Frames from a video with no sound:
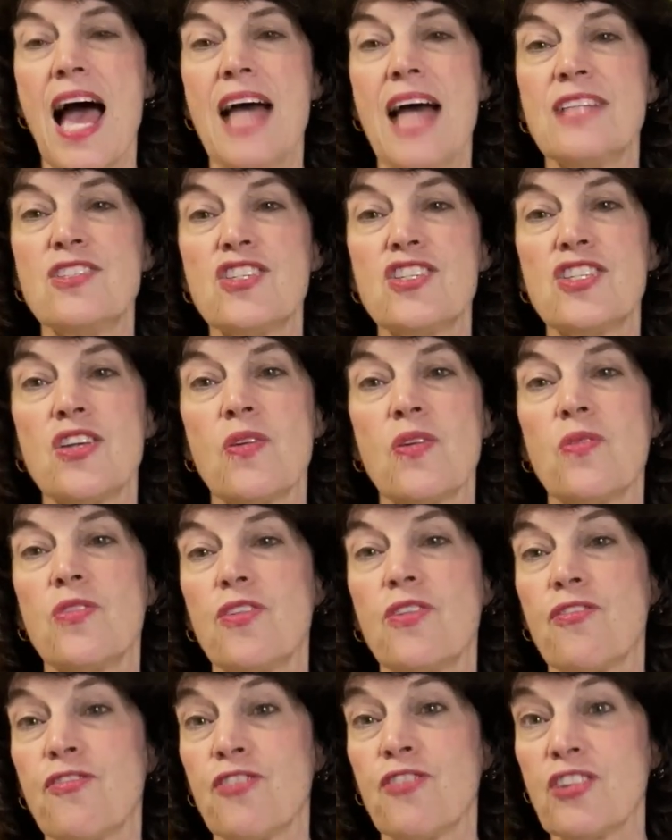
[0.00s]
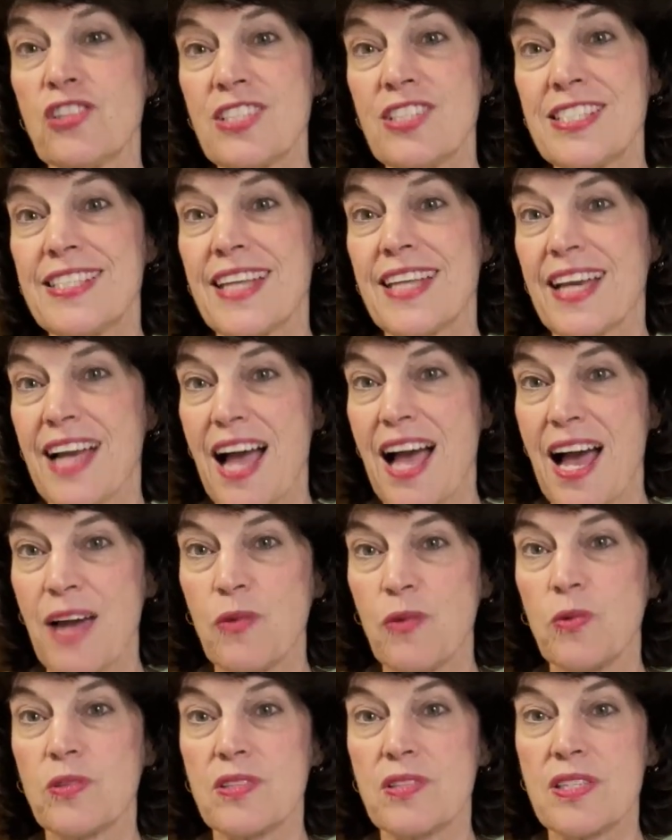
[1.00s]
And so the first thing
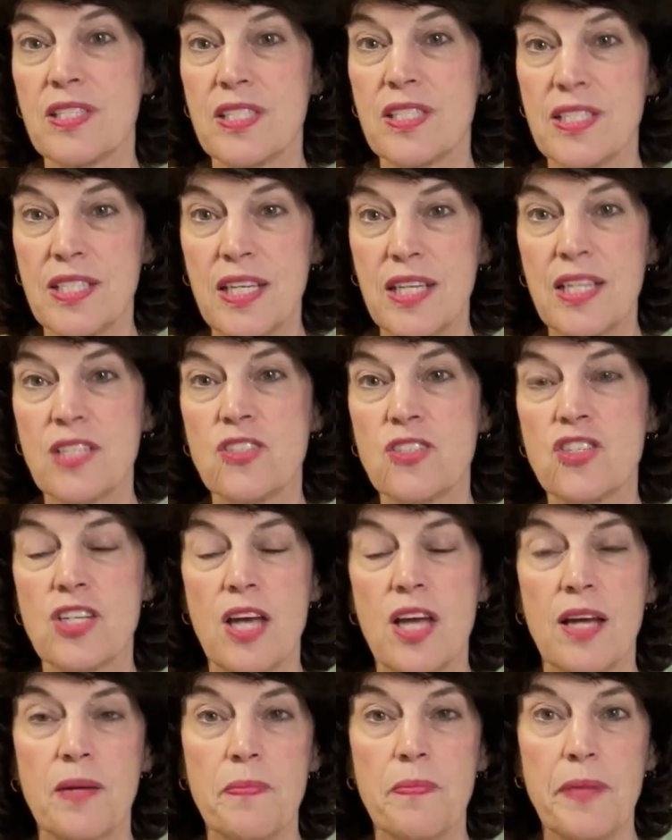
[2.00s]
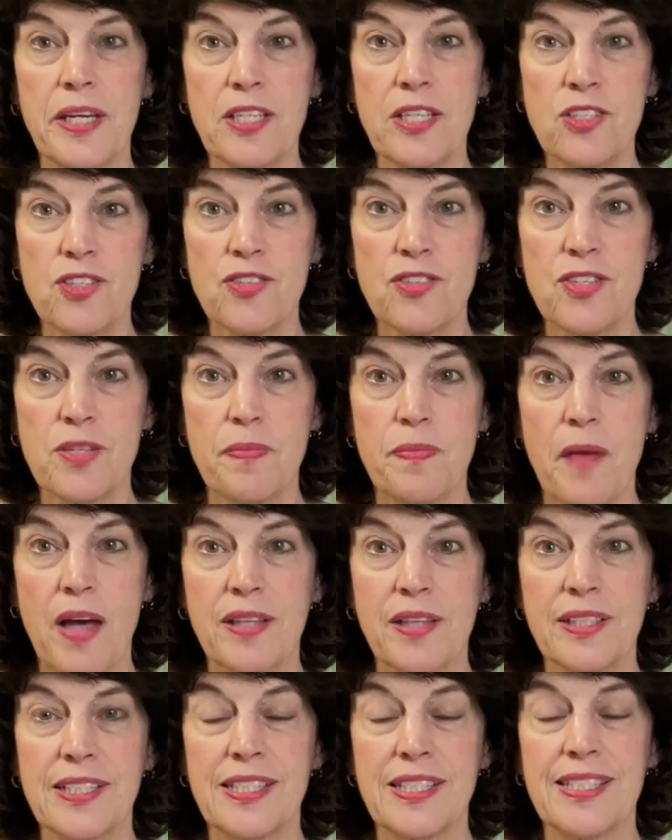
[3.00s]
I will stitch on a picture
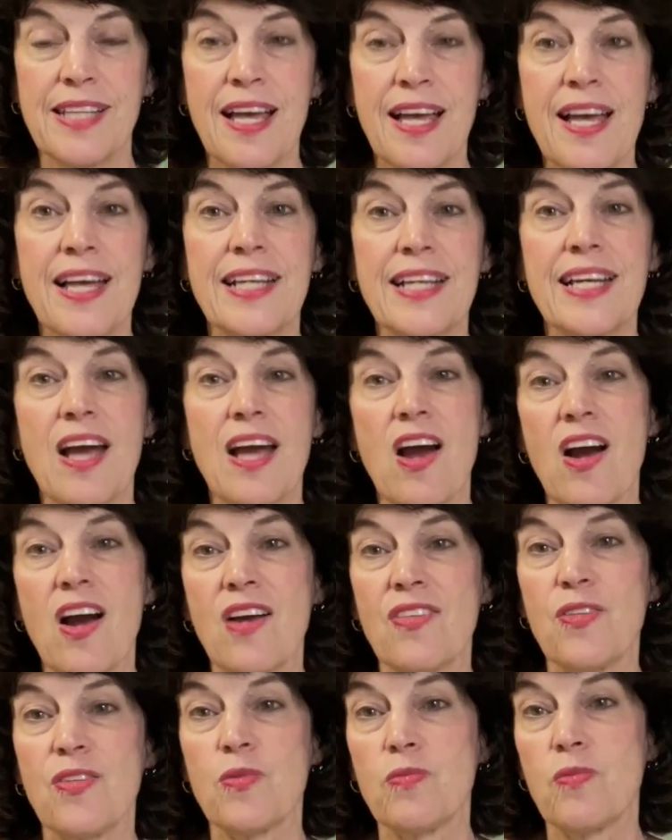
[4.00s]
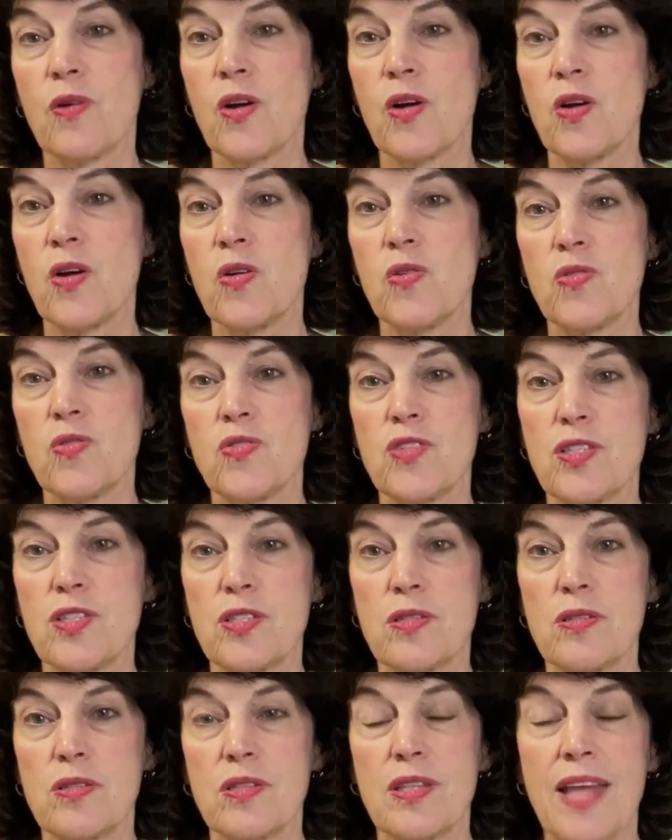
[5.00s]
smock design are the
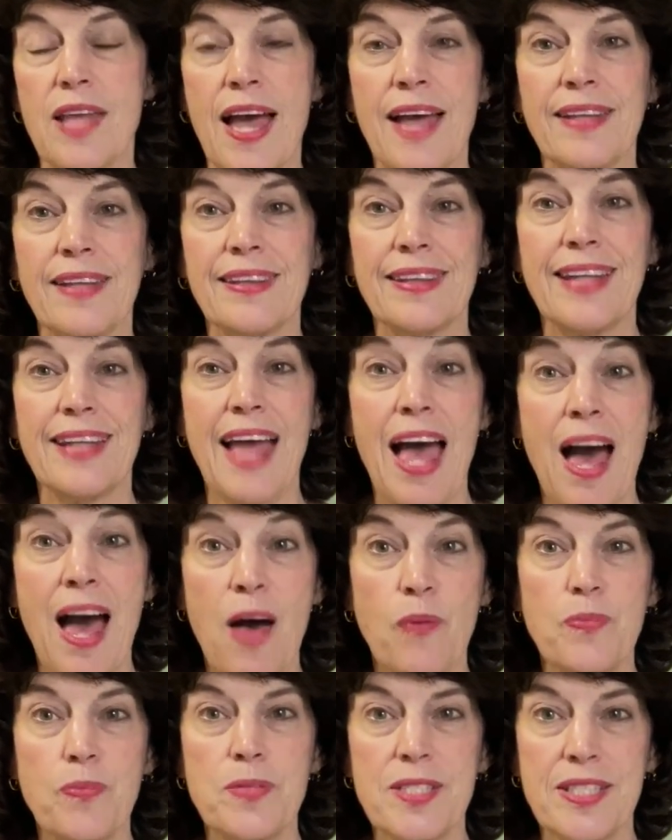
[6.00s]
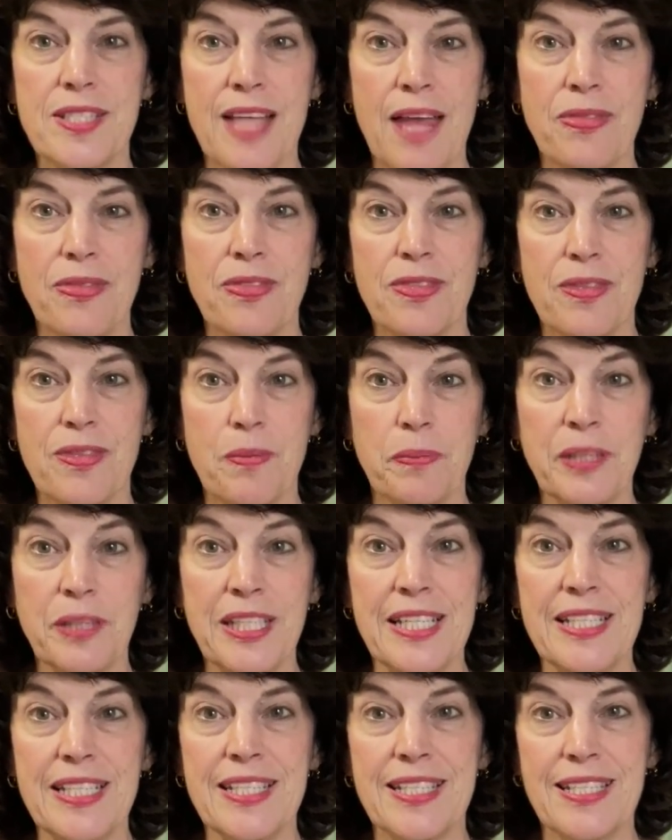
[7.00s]
rows that help set the
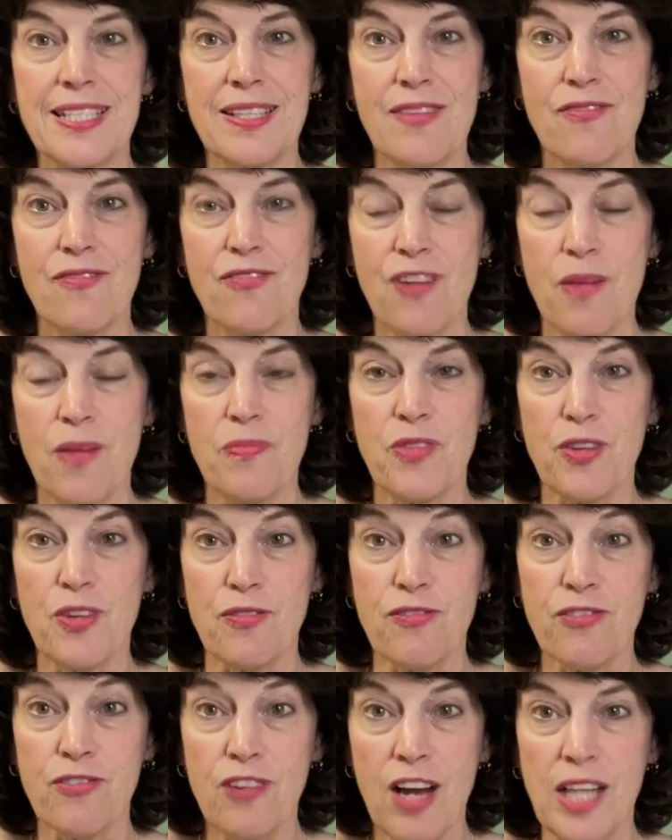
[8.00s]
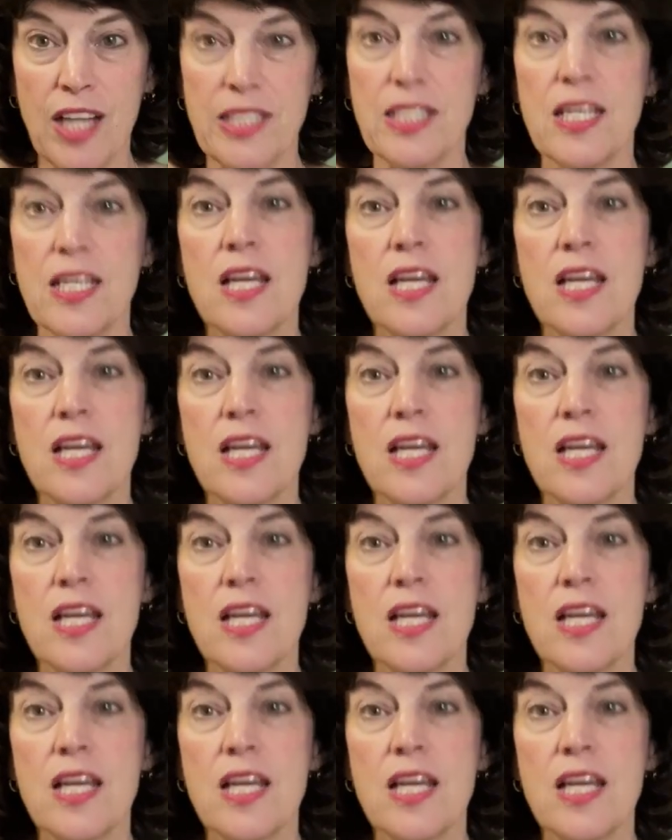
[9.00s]
pleats from the front.